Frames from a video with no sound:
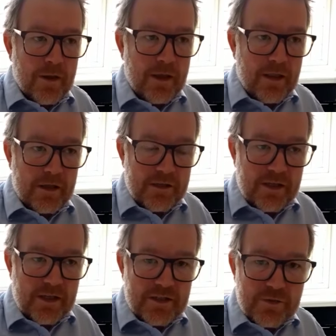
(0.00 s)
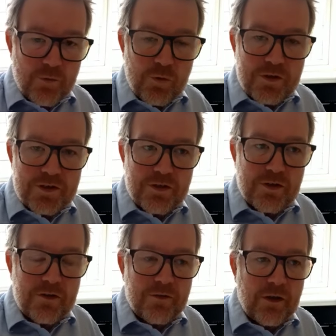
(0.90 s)
in that smaller
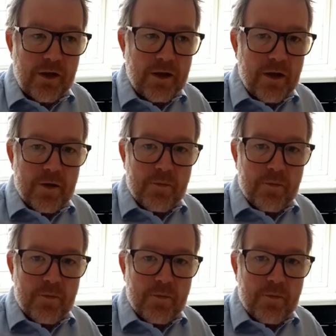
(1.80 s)
circle, if you like.